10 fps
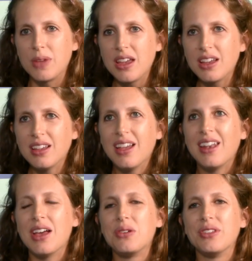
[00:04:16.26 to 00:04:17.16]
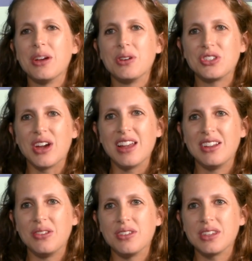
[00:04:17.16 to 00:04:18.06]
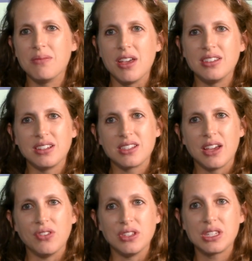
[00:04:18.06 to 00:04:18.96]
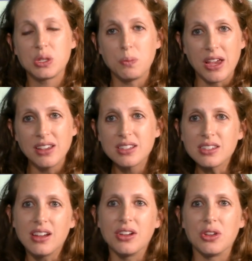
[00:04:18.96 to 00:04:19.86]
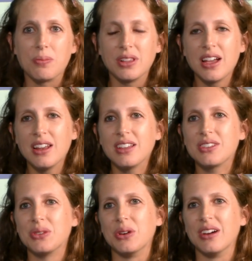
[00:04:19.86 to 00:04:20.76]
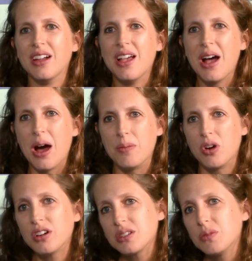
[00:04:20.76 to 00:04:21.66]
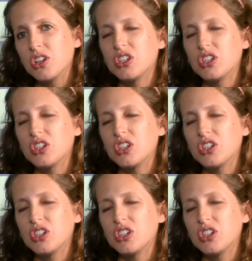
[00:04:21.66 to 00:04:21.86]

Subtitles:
for me, not only are we trying to do this amazing stuff in space on other planets or on Mars